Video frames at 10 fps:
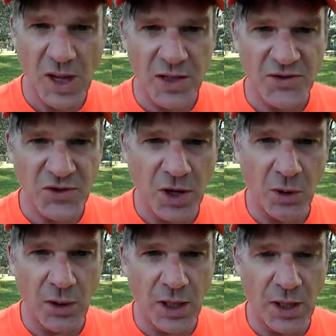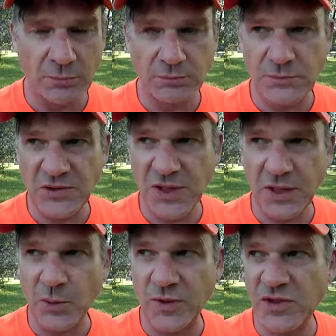So um, the
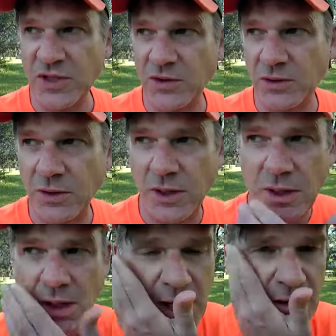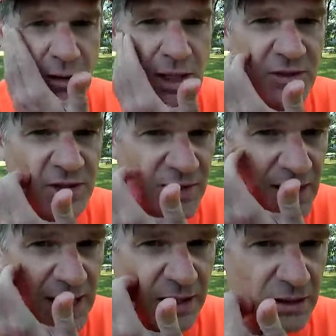second wave, she didn't. Uh, I, did, I think they
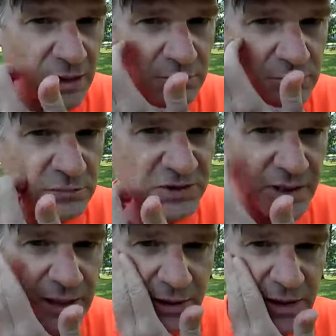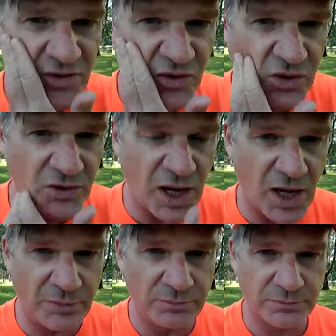had a slightly easier
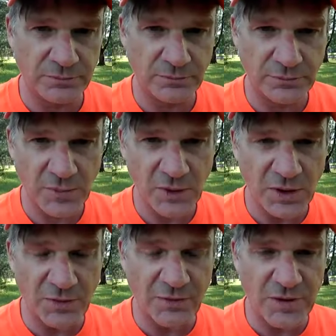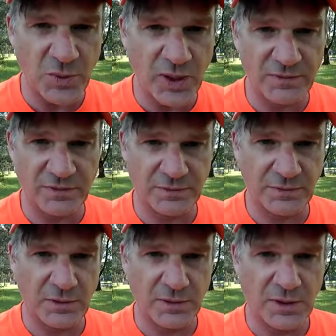time than the first wave,
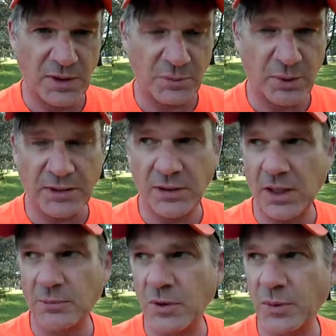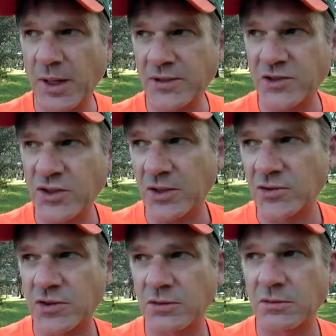but um, who am I to judge?